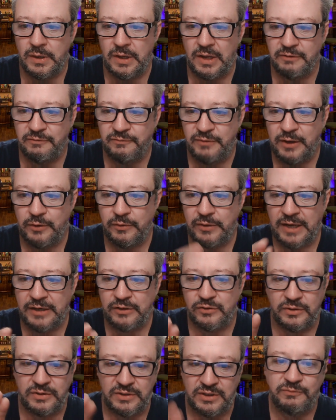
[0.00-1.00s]

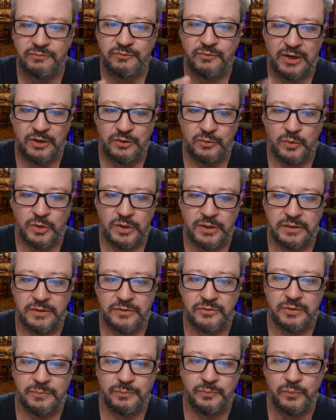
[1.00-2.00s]
Actually did find
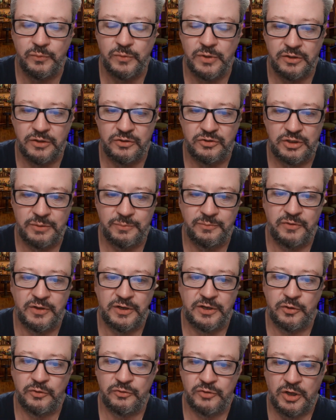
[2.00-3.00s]
some ship
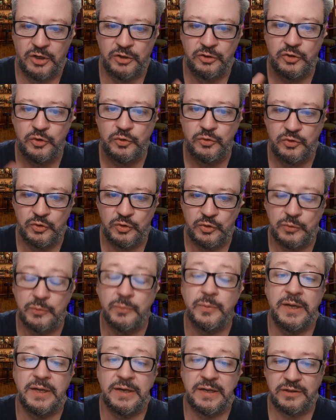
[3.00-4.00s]
videos on
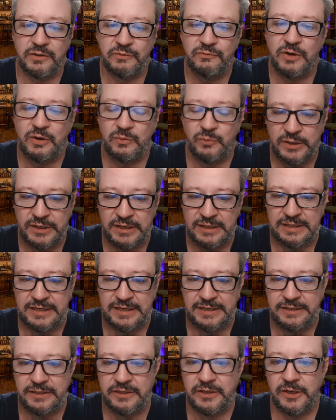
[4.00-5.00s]
YouTube, and I did find one I
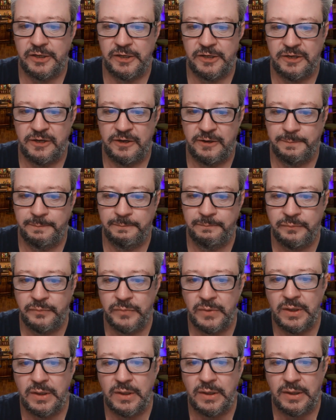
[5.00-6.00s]
like.
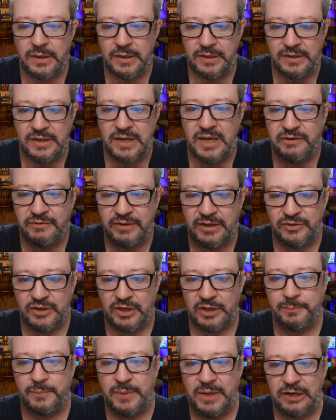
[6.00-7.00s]
It kind of has
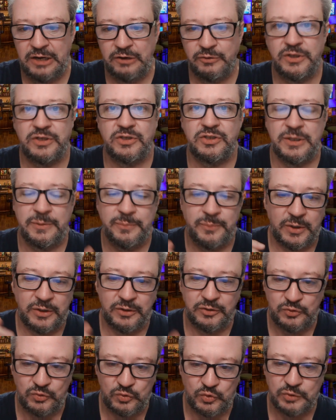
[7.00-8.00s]
like a pirate ship
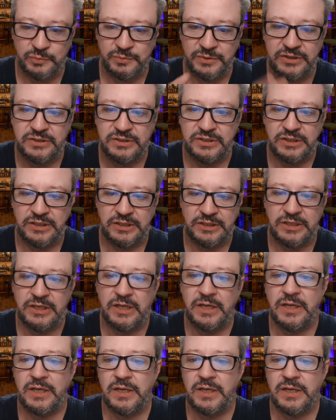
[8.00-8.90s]
on a stormy sea.